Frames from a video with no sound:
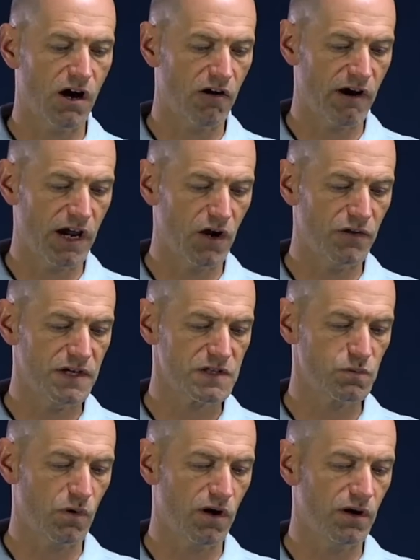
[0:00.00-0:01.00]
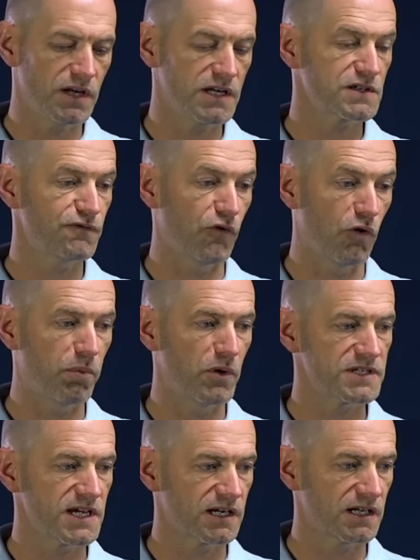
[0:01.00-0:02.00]
RA on this one. It's four
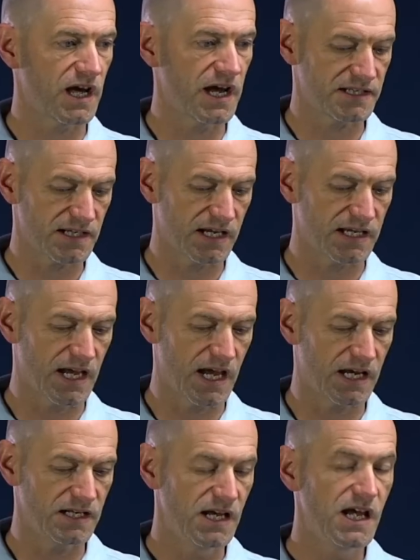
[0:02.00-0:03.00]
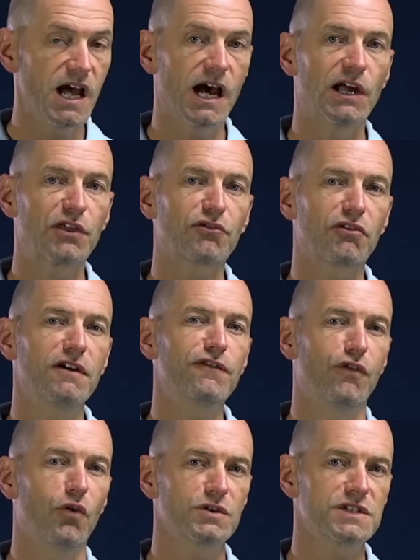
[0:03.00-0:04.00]
points headlight again, and a
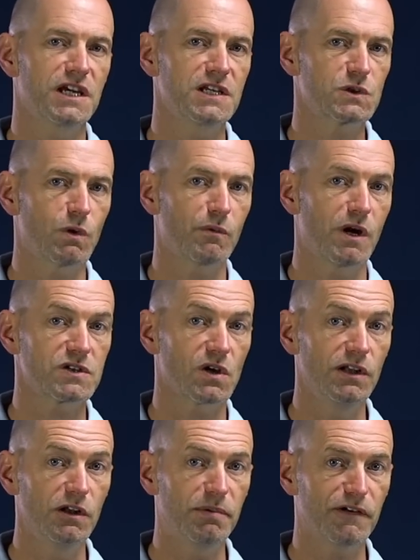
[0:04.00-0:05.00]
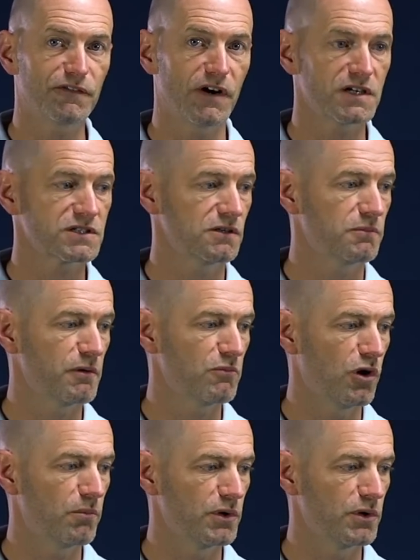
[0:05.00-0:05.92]
314 swing weight. So a little bit faster, a little bit more